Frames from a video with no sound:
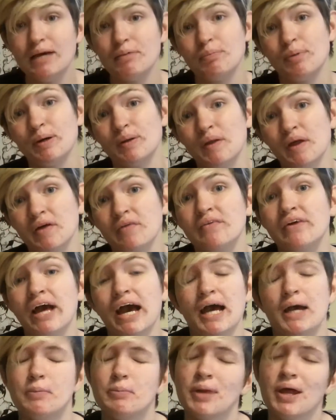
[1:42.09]
but luckily
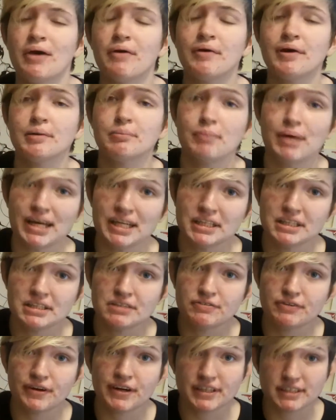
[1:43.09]
I'm now on meds
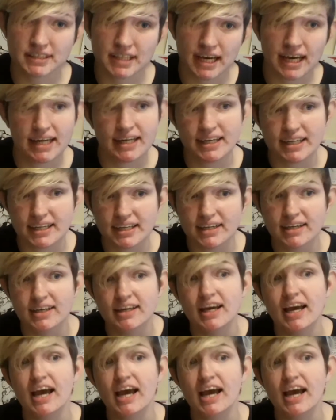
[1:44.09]
for anxiety